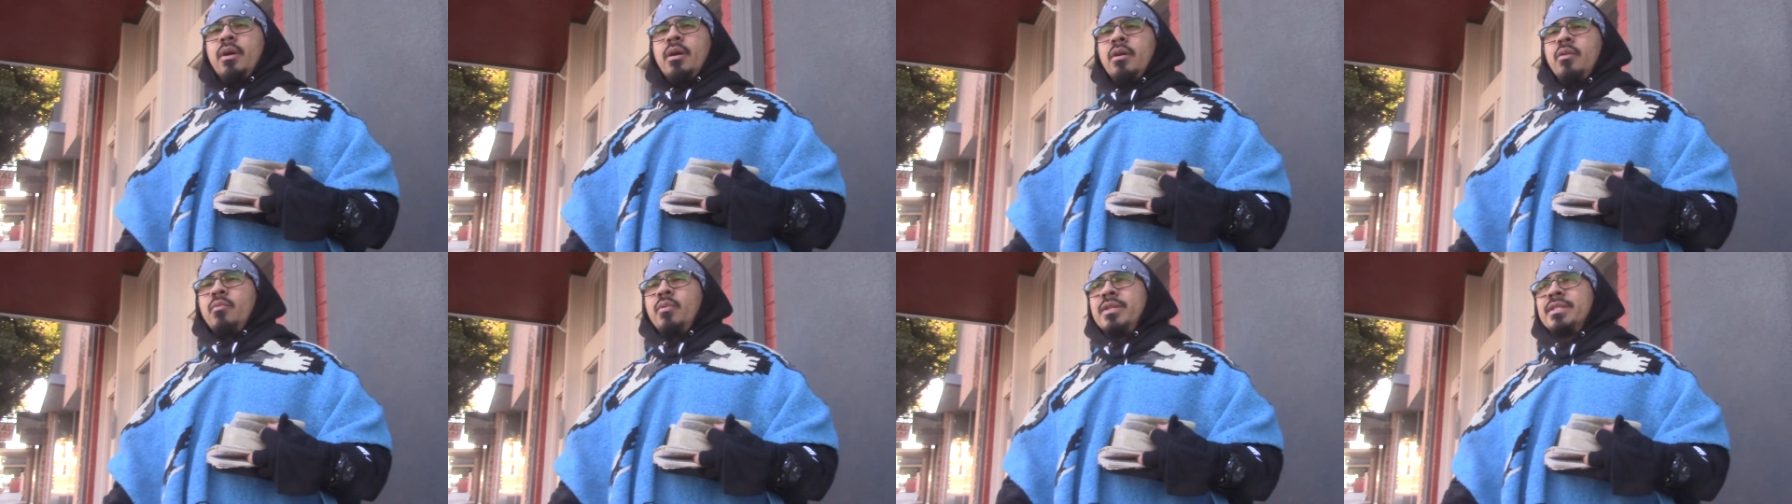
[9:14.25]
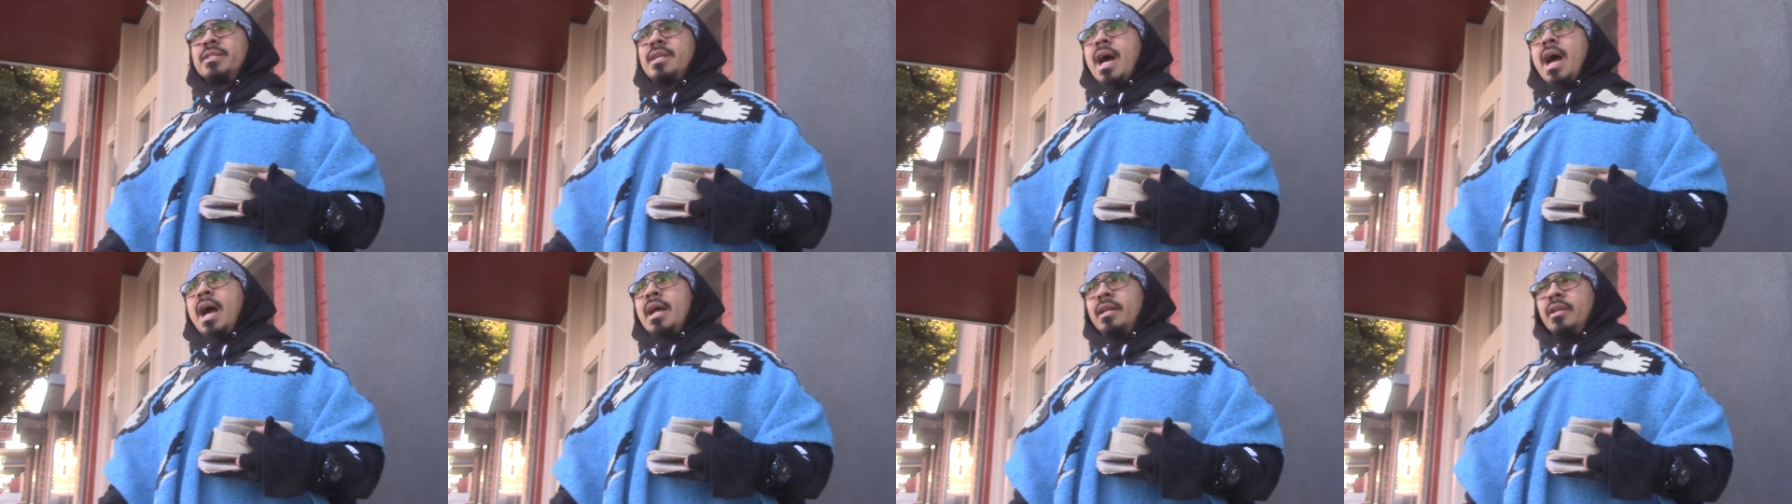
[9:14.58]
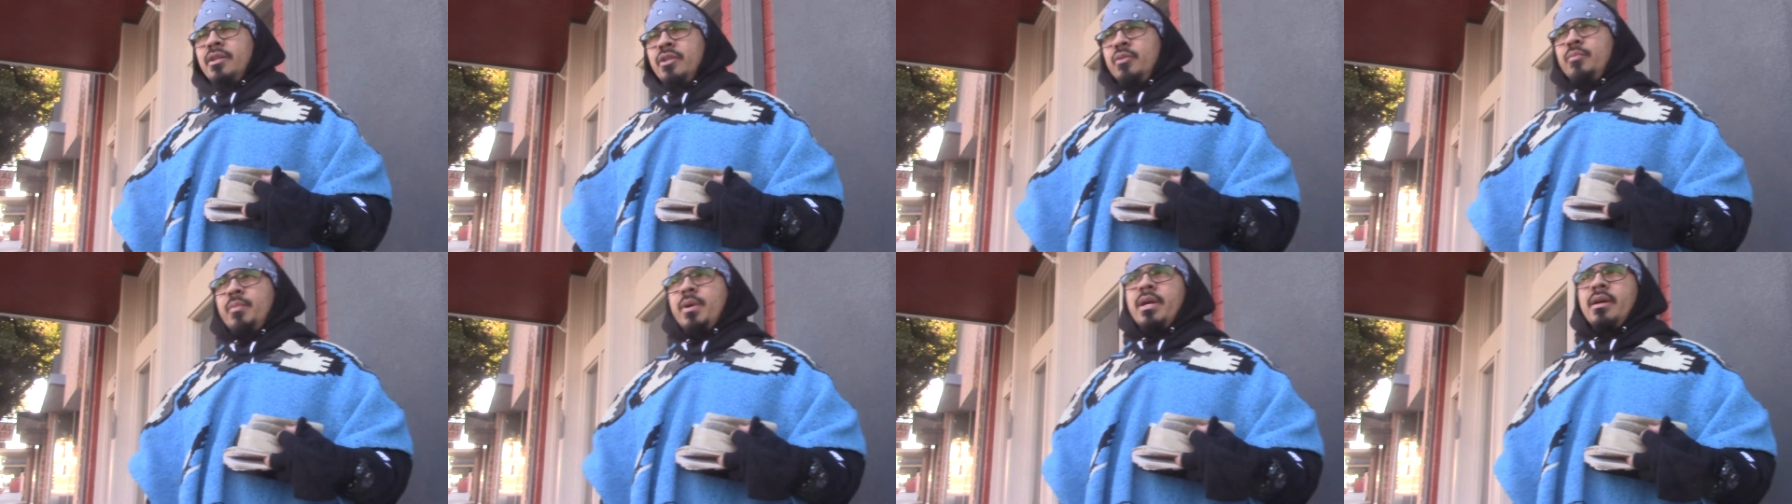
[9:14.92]
uh, reside
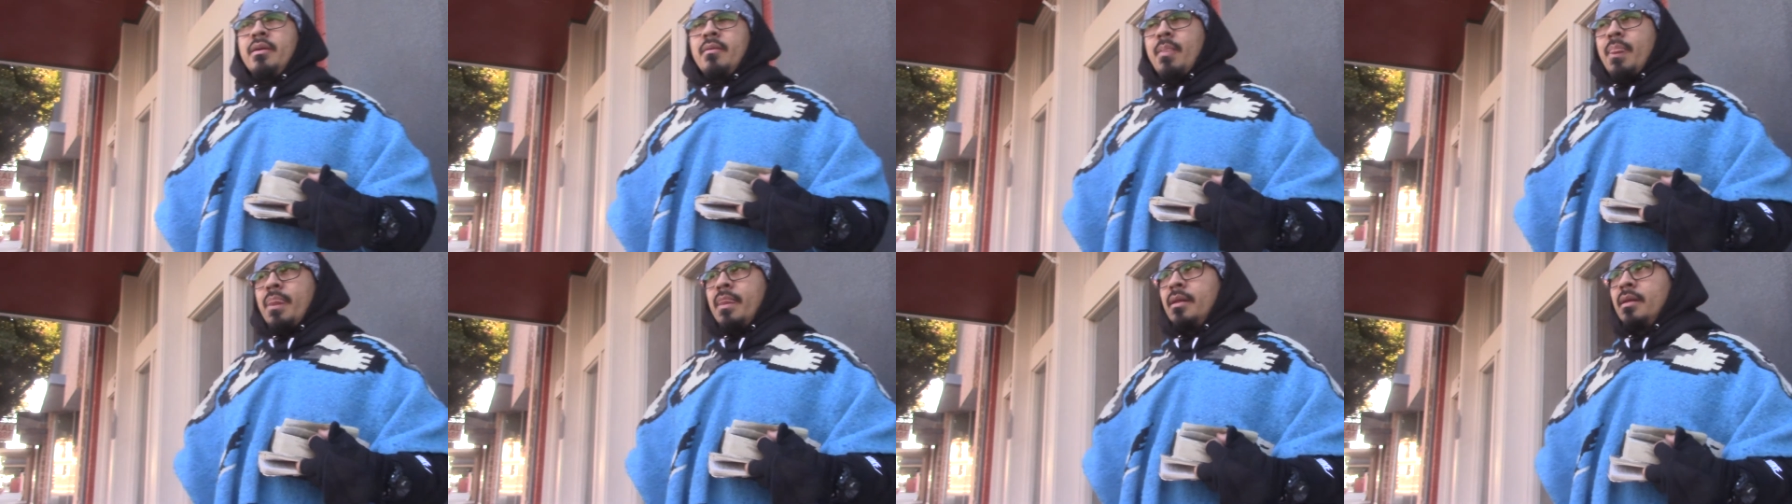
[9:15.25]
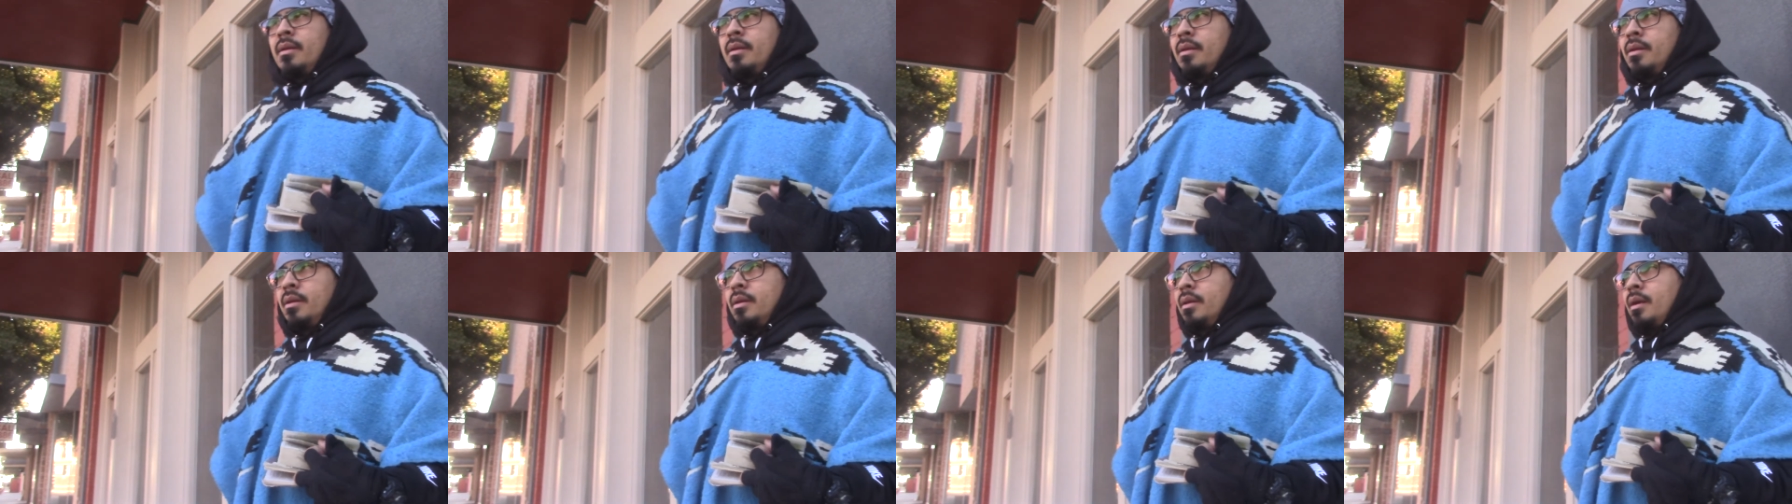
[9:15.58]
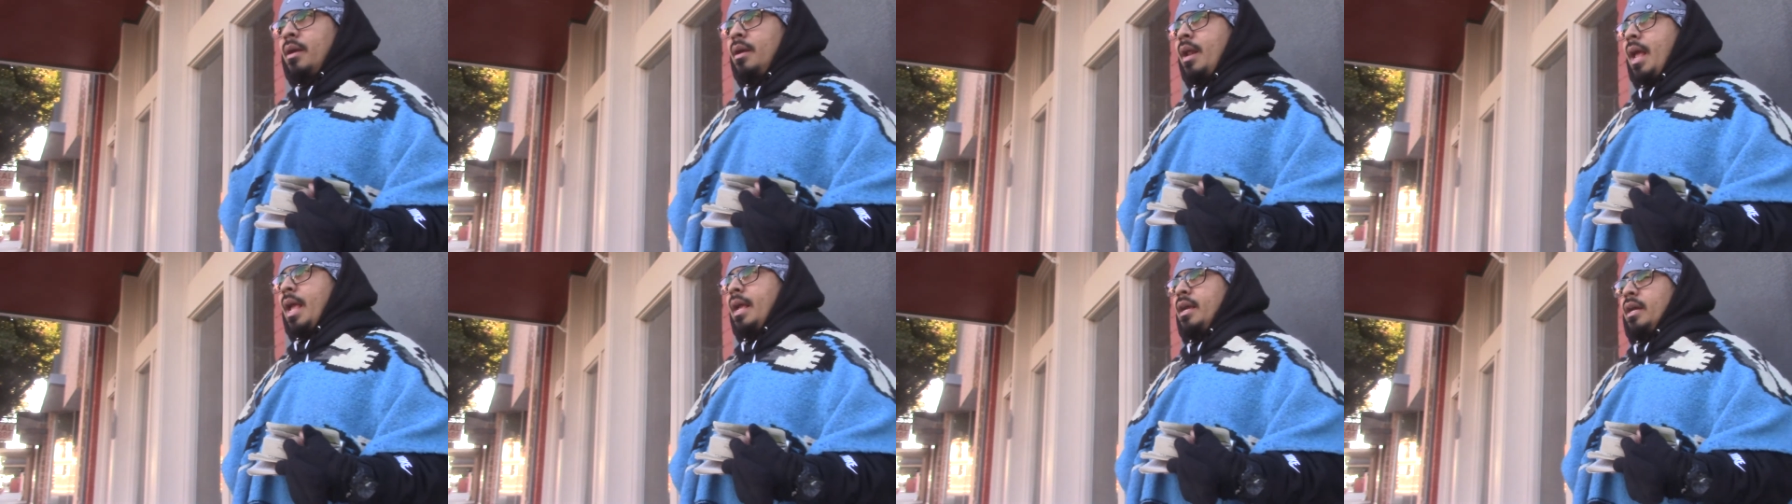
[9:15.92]
in you man
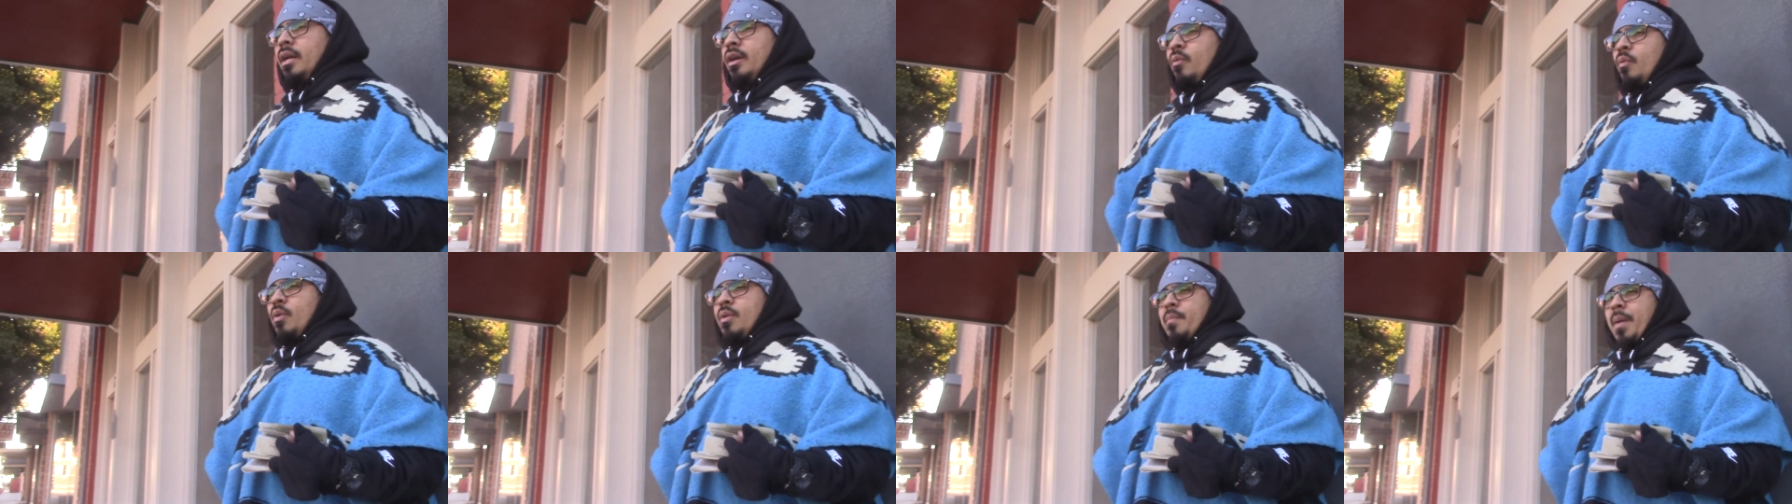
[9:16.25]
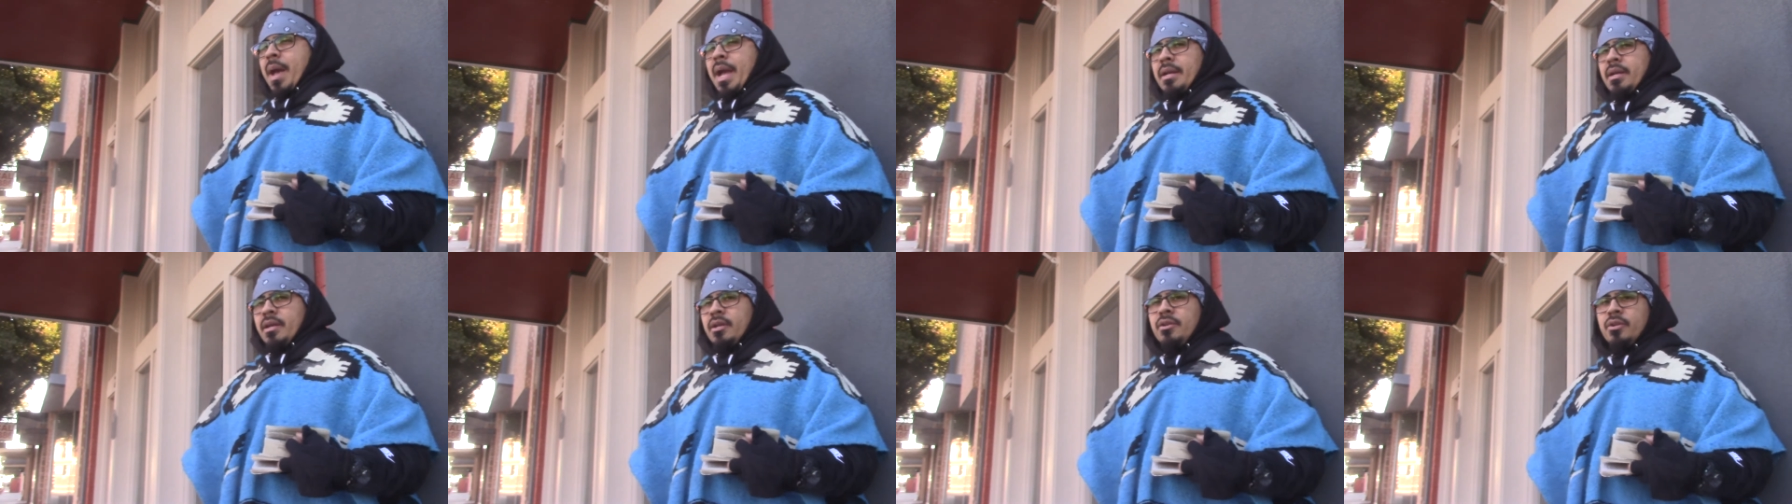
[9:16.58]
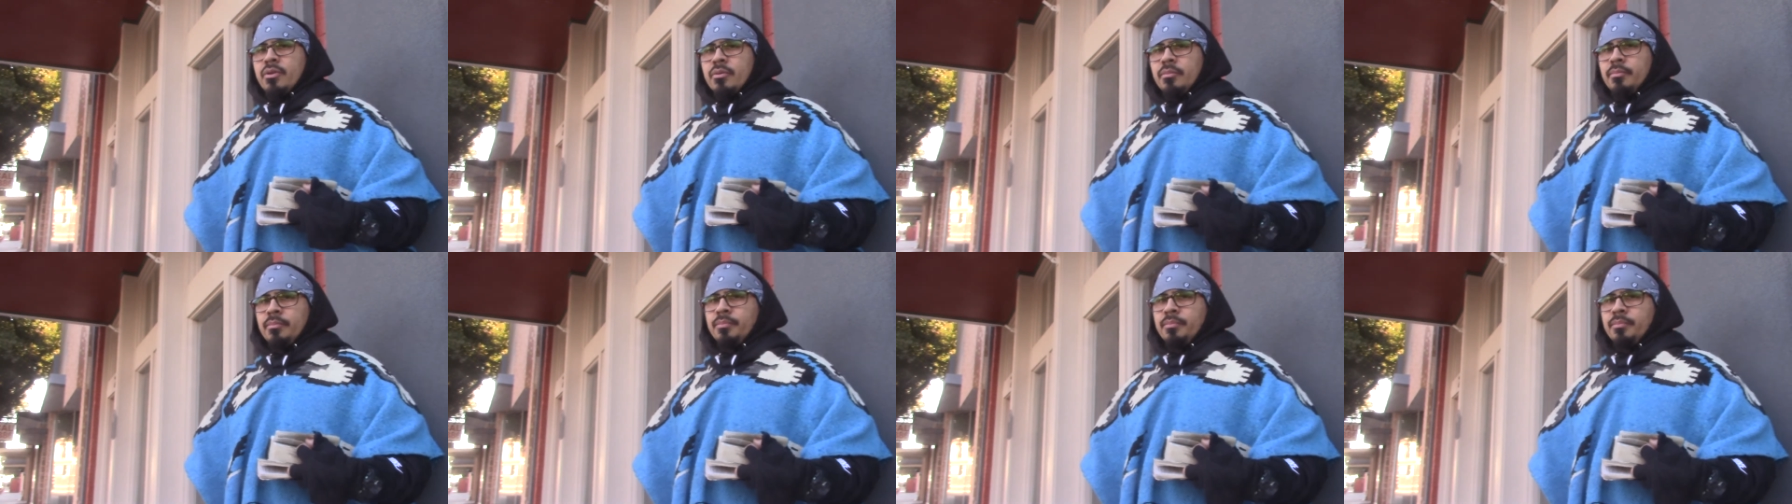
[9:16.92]
it ain't gonna remain in you